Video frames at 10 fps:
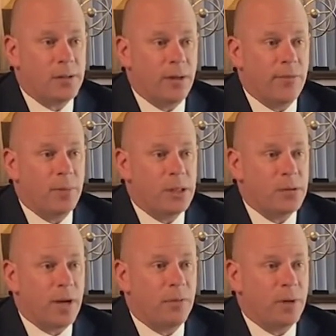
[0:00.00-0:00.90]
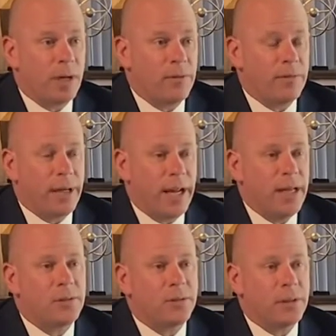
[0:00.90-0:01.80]
So everybody's trying to recover
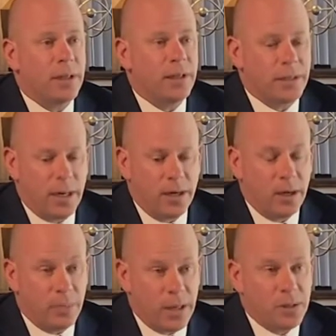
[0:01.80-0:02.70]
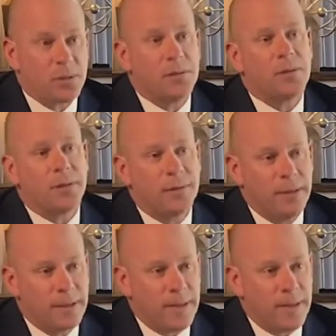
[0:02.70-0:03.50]
financially and take care of patients and